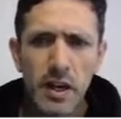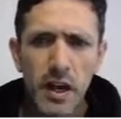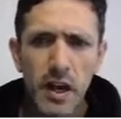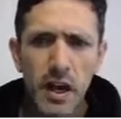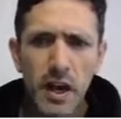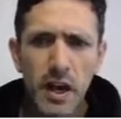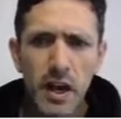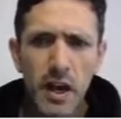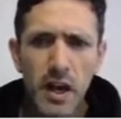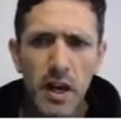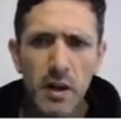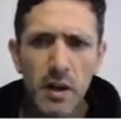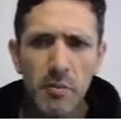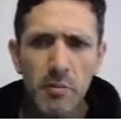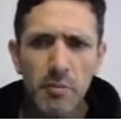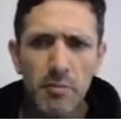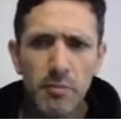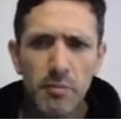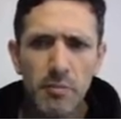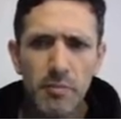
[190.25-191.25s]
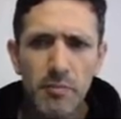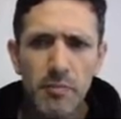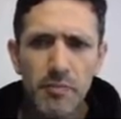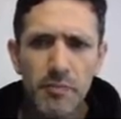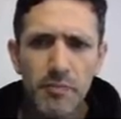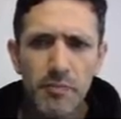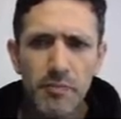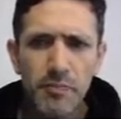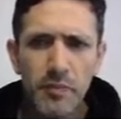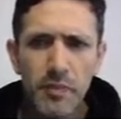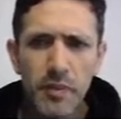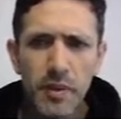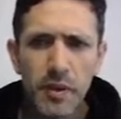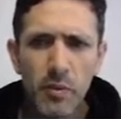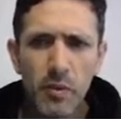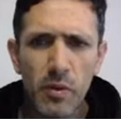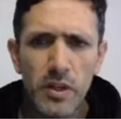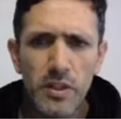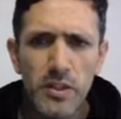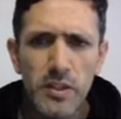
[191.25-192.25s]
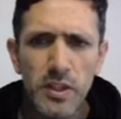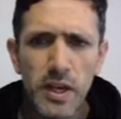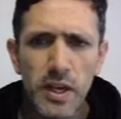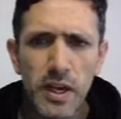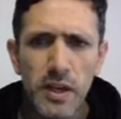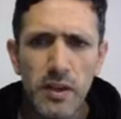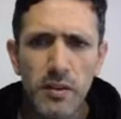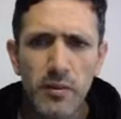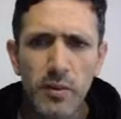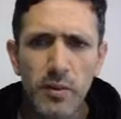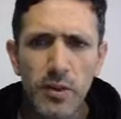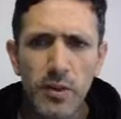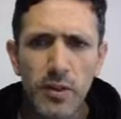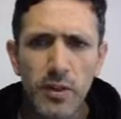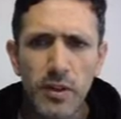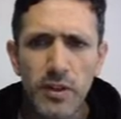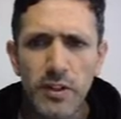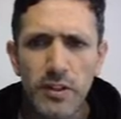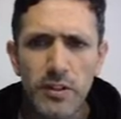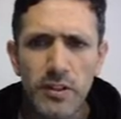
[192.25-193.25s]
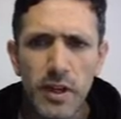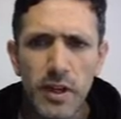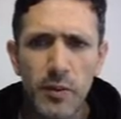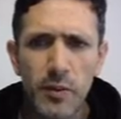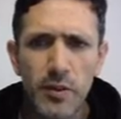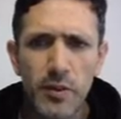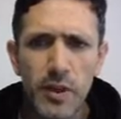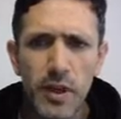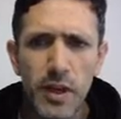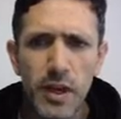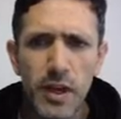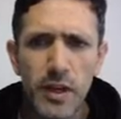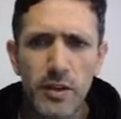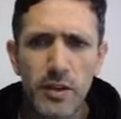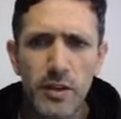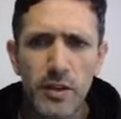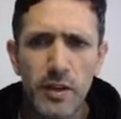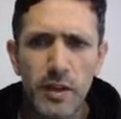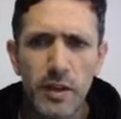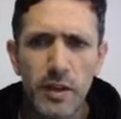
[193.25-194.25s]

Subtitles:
let's say, just like with the hint,